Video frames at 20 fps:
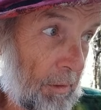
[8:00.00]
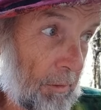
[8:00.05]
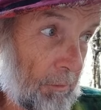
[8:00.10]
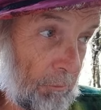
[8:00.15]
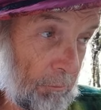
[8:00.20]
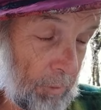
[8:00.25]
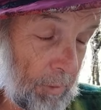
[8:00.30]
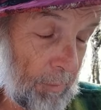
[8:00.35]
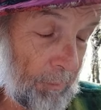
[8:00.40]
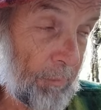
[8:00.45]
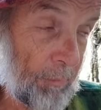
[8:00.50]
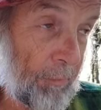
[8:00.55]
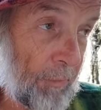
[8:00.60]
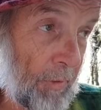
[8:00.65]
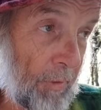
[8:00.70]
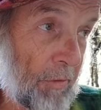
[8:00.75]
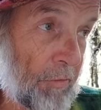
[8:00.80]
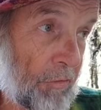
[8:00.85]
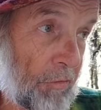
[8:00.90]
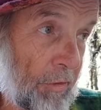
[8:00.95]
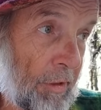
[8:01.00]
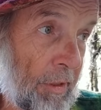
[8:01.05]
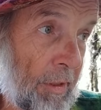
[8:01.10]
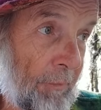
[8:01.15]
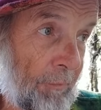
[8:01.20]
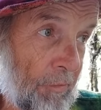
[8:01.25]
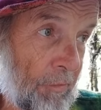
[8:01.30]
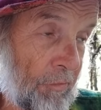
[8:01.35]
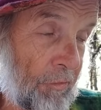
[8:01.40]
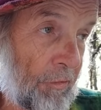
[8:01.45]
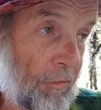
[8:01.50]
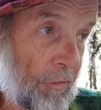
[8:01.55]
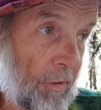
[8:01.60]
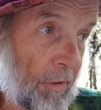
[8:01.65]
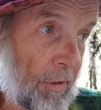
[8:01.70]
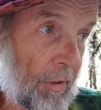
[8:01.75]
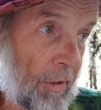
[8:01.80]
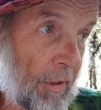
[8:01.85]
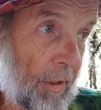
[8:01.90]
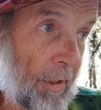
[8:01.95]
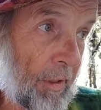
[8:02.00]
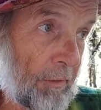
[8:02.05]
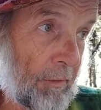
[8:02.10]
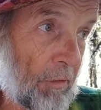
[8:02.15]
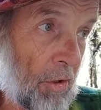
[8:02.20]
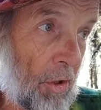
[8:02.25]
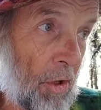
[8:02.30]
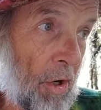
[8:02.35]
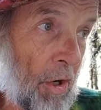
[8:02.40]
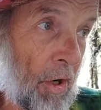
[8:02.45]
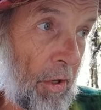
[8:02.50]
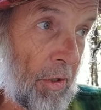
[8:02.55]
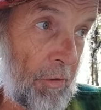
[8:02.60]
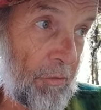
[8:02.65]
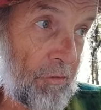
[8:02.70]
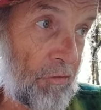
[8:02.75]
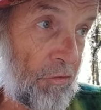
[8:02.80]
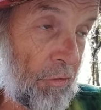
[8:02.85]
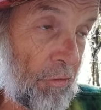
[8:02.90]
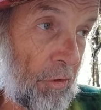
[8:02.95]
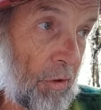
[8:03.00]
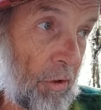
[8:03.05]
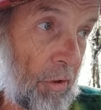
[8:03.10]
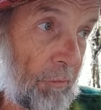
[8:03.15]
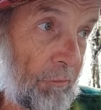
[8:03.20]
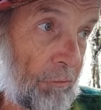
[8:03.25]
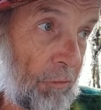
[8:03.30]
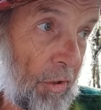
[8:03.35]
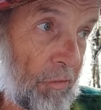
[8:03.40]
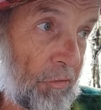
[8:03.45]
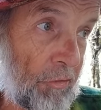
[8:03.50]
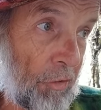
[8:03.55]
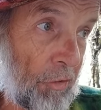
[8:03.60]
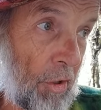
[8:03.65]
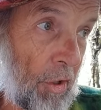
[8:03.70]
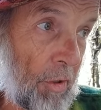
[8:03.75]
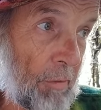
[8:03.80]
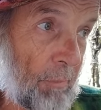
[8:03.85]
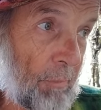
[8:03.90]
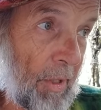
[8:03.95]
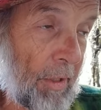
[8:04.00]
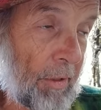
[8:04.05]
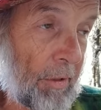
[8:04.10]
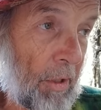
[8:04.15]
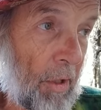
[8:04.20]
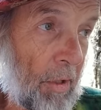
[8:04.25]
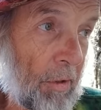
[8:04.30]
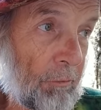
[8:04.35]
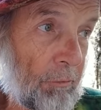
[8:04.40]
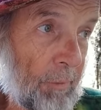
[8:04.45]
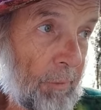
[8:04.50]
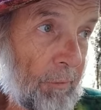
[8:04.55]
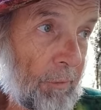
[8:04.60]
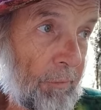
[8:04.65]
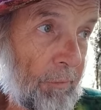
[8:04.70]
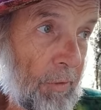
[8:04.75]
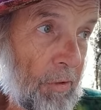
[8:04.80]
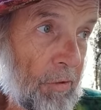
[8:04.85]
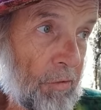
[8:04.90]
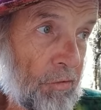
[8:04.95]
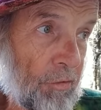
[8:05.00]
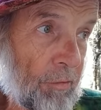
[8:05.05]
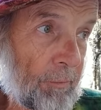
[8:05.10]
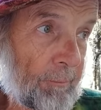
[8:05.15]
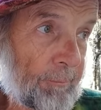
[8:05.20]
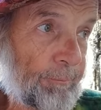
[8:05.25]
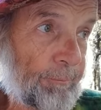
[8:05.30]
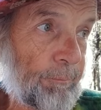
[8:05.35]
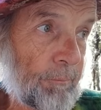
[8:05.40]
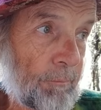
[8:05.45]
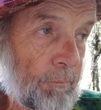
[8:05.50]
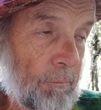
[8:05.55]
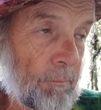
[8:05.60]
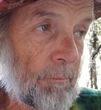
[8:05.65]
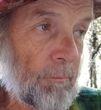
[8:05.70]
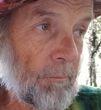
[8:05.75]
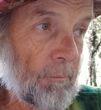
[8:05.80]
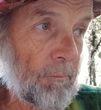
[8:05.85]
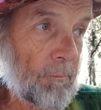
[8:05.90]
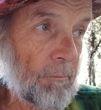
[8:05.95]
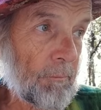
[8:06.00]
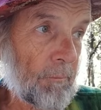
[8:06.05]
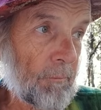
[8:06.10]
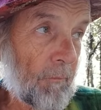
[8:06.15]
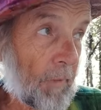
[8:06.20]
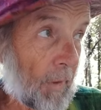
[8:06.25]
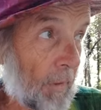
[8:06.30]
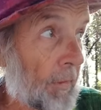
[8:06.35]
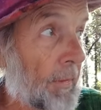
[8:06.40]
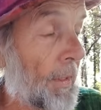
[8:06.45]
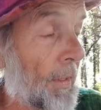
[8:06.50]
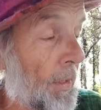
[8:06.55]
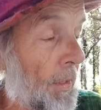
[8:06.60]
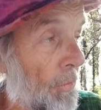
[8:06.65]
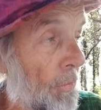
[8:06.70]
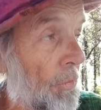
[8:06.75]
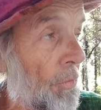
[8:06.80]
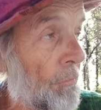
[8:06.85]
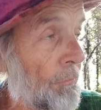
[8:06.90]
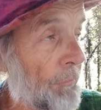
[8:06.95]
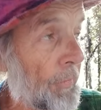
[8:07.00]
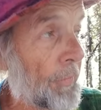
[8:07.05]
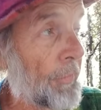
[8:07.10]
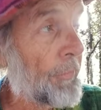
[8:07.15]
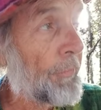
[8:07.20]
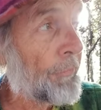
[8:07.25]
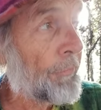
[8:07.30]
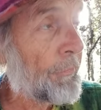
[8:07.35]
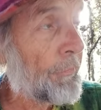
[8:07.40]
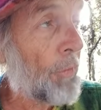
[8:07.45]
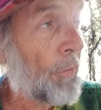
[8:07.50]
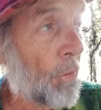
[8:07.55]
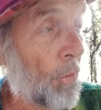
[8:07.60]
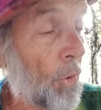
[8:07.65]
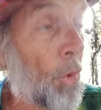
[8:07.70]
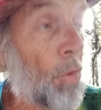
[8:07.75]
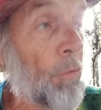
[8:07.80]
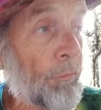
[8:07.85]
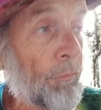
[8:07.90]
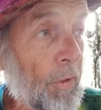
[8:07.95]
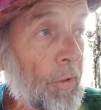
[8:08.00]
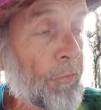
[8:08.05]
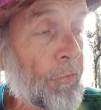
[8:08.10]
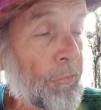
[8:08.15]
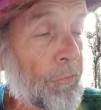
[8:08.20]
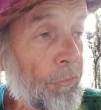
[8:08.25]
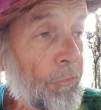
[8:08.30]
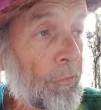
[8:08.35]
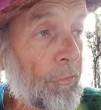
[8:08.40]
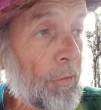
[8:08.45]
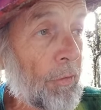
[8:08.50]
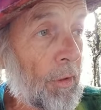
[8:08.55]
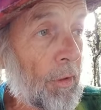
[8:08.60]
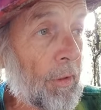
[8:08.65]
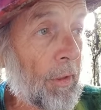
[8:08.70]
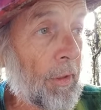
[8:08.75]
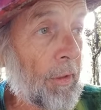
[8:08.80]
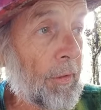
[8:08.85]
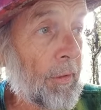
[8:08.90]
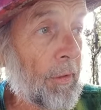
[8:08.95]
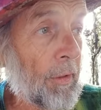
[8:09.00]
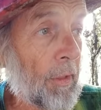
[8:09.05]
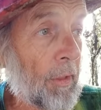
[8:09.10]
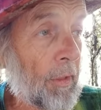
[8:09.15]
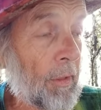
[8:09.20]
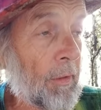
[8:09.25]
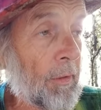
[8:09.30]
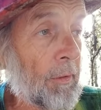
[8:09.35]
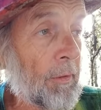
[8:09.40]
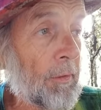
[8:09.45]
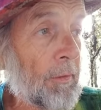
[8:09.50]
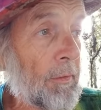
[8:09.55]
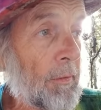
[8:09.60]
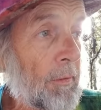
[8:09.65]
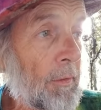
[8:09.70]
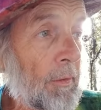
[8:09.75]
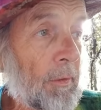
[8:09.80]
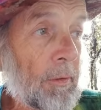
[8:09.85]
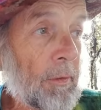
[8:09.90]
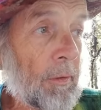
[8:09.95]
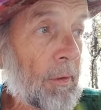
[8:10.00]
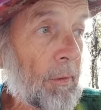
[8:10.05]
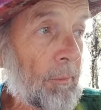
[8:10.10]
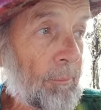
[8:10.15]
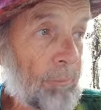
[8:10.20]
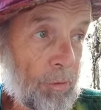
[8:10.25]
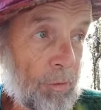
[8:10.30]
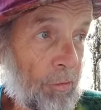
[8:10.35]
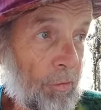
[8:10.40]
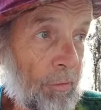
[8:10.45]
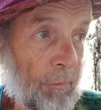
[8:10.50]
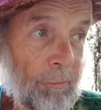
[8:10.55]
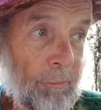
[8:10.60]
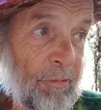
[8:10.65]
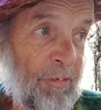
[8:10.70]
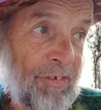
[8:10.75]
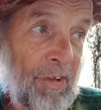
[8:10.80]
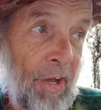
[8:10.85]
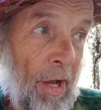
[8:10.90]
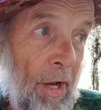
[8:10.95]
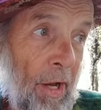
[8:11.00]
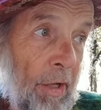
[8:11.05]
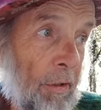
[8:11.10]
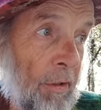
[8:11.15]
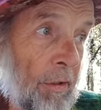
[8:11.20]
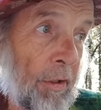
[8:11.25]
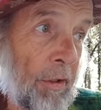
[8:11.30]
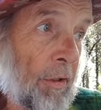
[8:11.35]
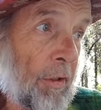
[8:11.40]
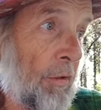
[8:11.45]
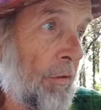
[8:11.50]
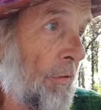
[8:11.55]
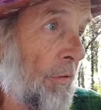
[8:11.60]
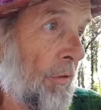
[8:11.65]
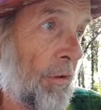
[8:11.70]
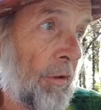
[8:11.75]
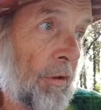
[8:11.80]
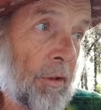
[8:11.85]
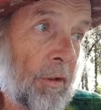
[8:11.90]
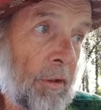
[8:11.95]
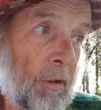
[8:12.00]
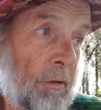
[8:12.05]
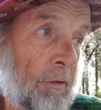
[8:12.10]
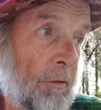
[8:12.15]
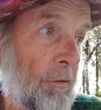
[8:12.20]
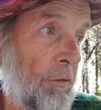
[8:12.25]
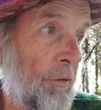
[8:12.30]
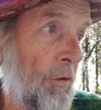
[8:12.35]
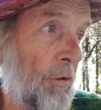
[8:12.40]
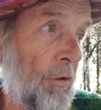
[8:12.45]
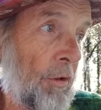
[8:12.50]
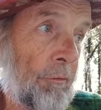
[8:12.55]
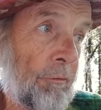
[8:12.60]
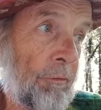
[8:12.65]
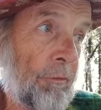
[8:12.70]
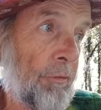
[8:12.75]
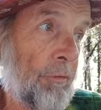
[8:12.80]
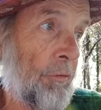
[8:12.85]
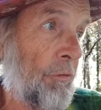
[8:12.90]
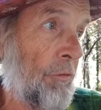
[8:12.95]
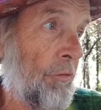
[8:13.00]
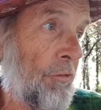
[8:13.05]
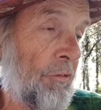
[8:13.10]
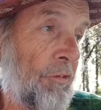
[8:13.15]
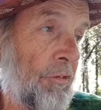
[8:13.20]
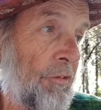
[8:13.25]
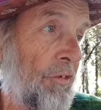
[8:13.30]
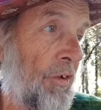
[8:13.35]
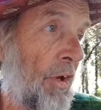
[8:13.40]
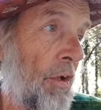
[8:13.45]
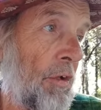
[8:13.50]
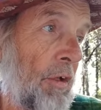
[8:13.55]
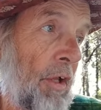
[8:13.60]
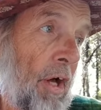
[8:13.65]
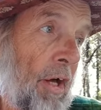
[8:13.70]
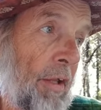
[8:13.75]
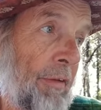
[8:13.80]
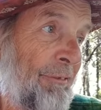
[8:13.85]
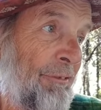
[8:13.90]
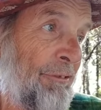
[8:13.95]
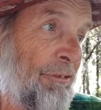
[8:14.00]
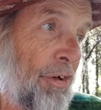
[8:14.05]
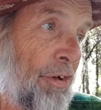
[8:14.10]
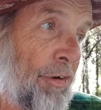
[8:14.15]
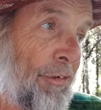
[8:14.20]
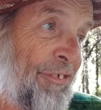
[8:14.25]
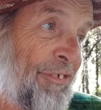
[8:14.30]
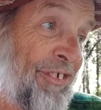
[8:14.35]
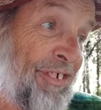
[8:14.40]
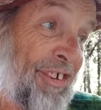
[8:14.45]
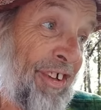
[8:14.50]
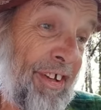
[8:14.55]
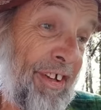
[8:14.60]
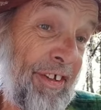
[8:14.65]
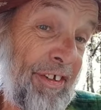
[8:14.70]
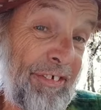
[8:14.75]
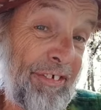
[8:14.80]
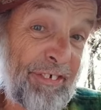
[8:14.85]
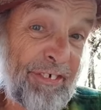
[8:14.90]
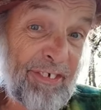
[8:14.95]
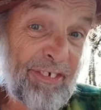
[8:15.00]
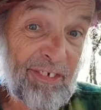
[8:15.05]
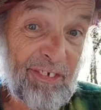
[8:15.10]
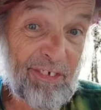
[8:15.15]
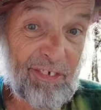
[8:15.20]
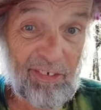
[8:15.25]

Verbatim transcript: River fish. give us a, a large uh, fresh caught Mekong river fish. Yeah, whole fish. The whole fish and uh, a beautiful salad, you know, salad francaise